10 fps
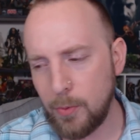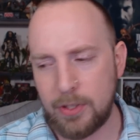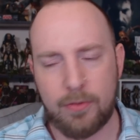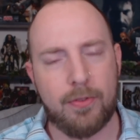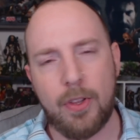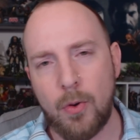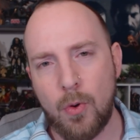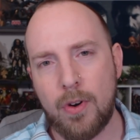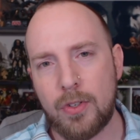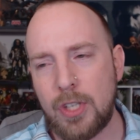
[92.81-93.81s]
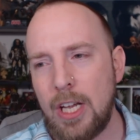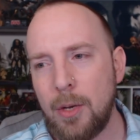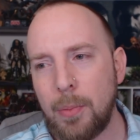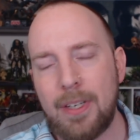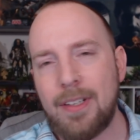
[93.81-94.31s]
It wasn't for the orders,
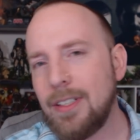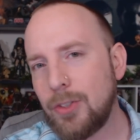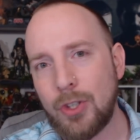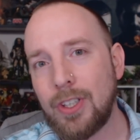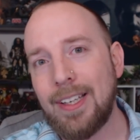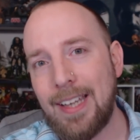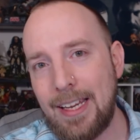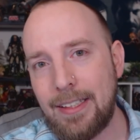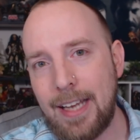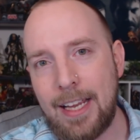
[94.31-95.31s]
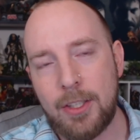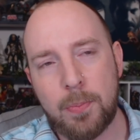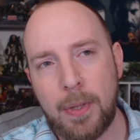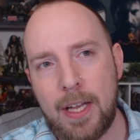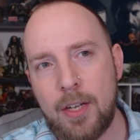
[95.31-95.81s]
but it took like 8 days.
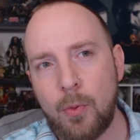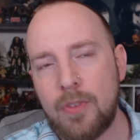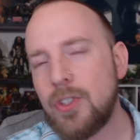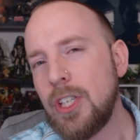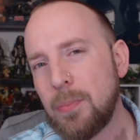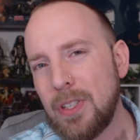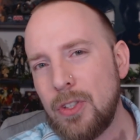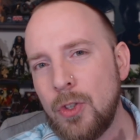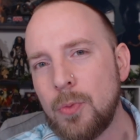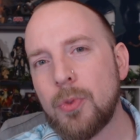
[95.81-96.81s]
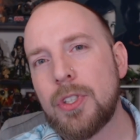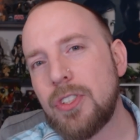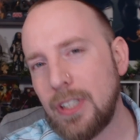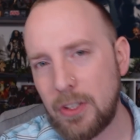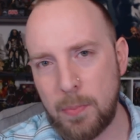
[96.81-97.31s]
But we've shipped
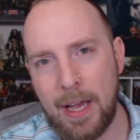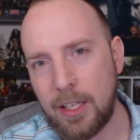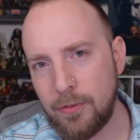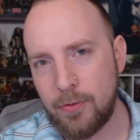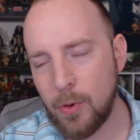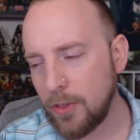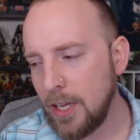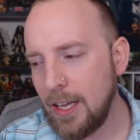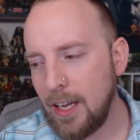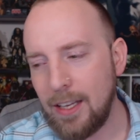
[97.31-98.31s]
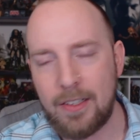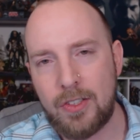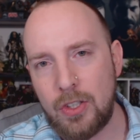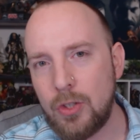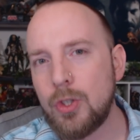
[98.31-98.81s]
numerous things back and forth, and
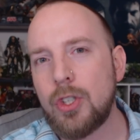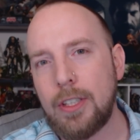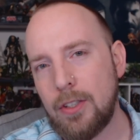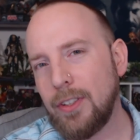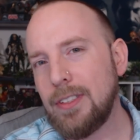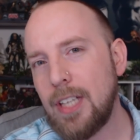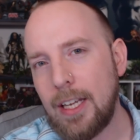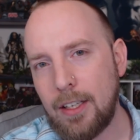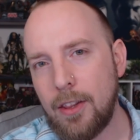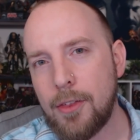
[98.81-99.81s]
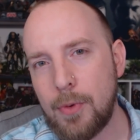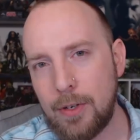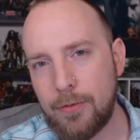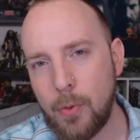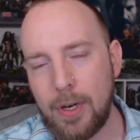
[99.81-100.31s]
it's usually only taken 3
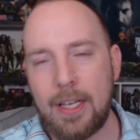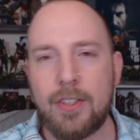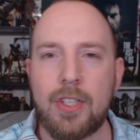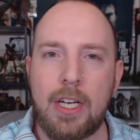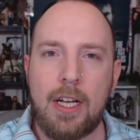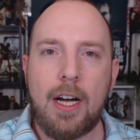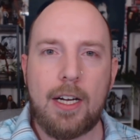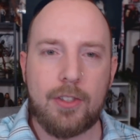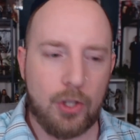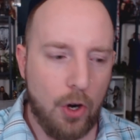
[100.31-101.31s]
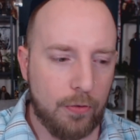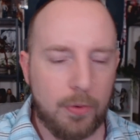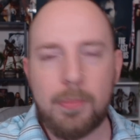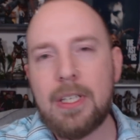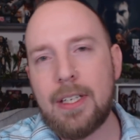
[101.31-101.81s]
or 4 days to go
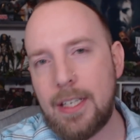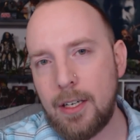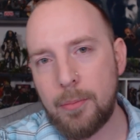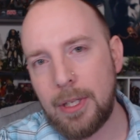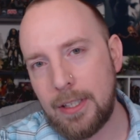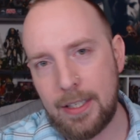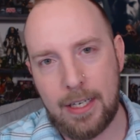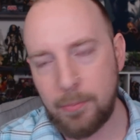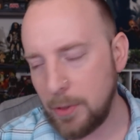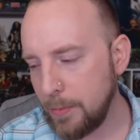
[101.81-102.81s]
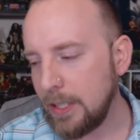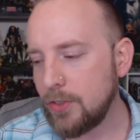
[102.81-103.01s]
from me to him and then him to me.